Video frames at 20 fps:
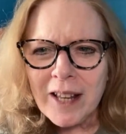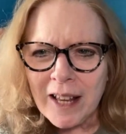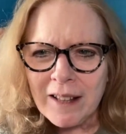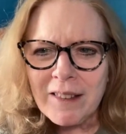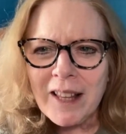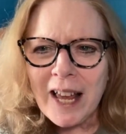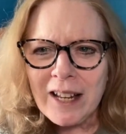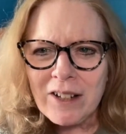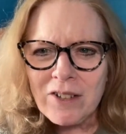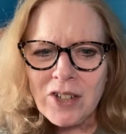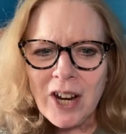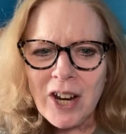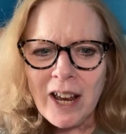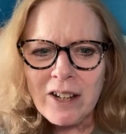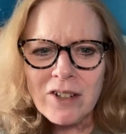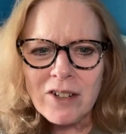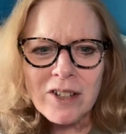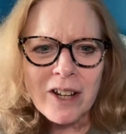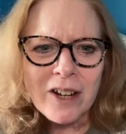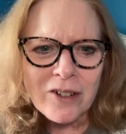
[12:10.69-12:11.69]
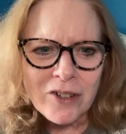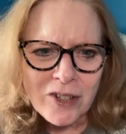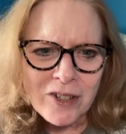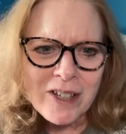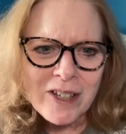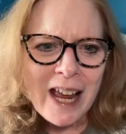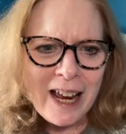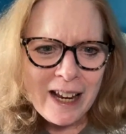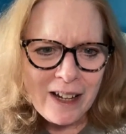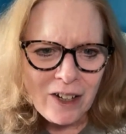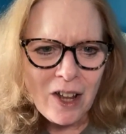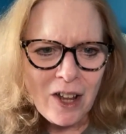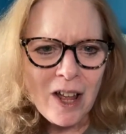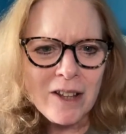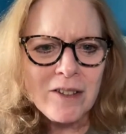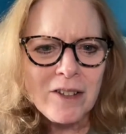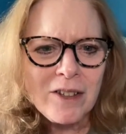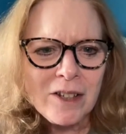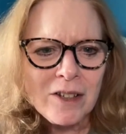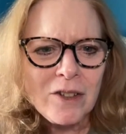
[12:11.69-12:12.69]
They had changed their state
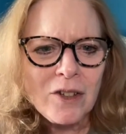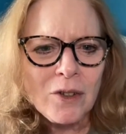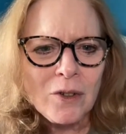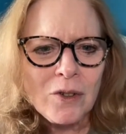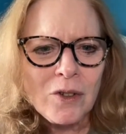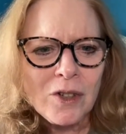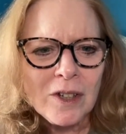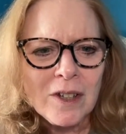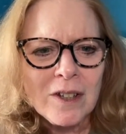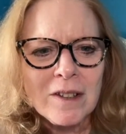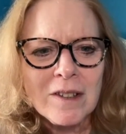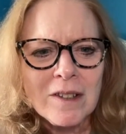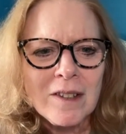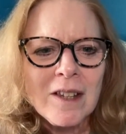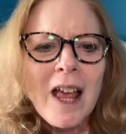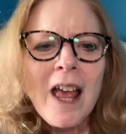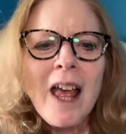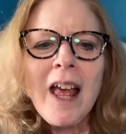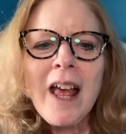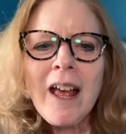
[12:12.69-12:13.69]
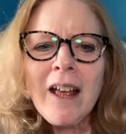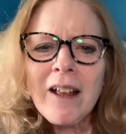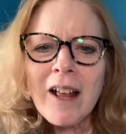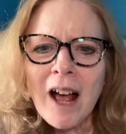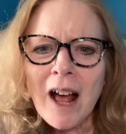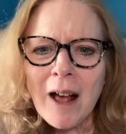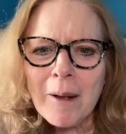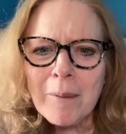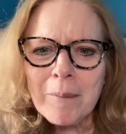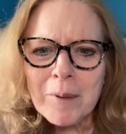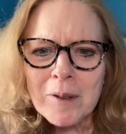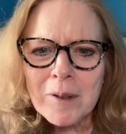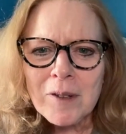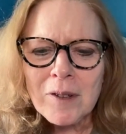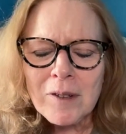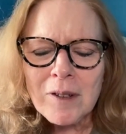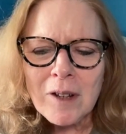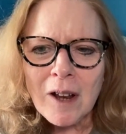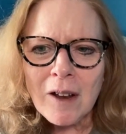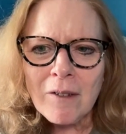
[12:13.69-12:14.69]
constitutions
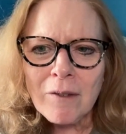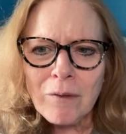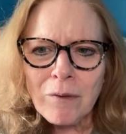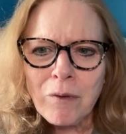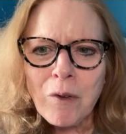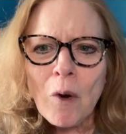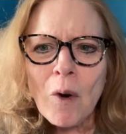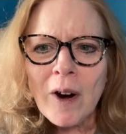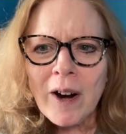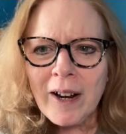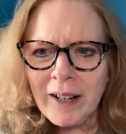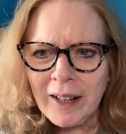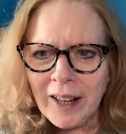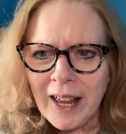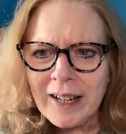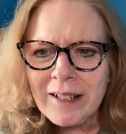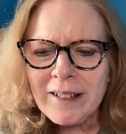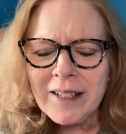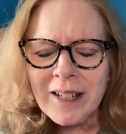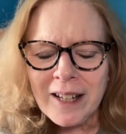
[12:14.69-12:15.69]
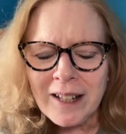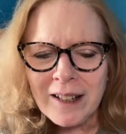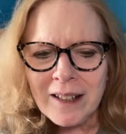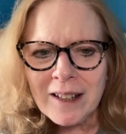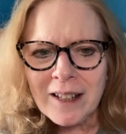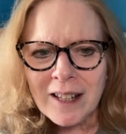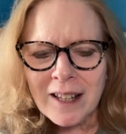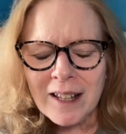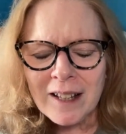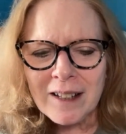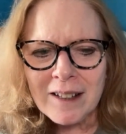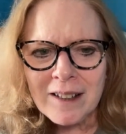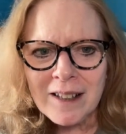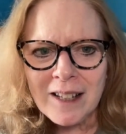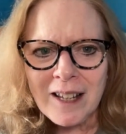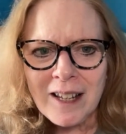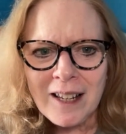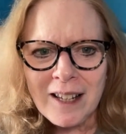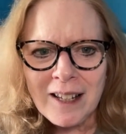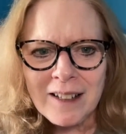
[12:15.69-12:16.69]
for electing
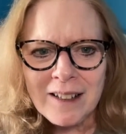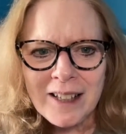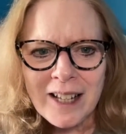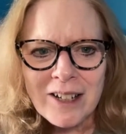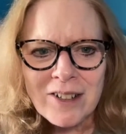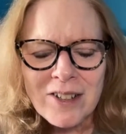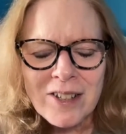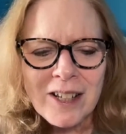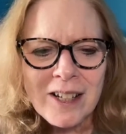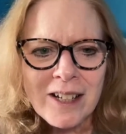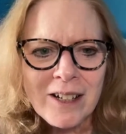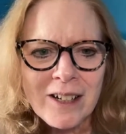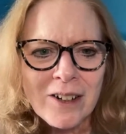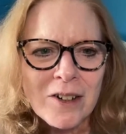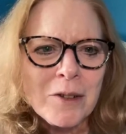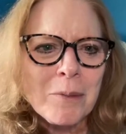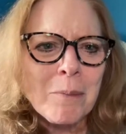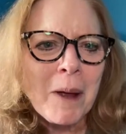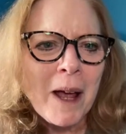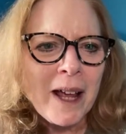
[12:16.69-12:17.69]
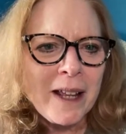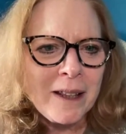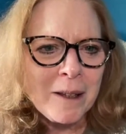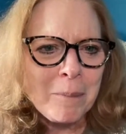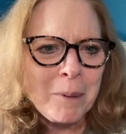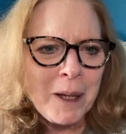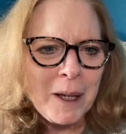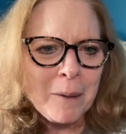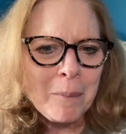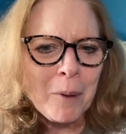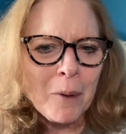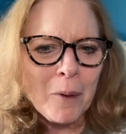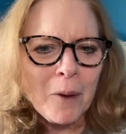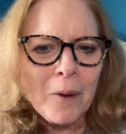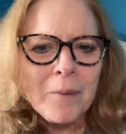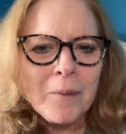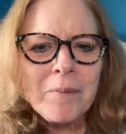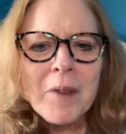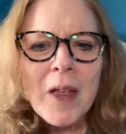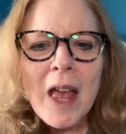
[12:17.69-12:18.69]
their senators by the
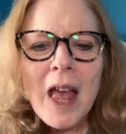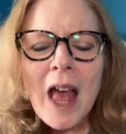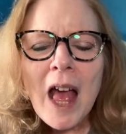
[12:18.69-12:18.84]
people.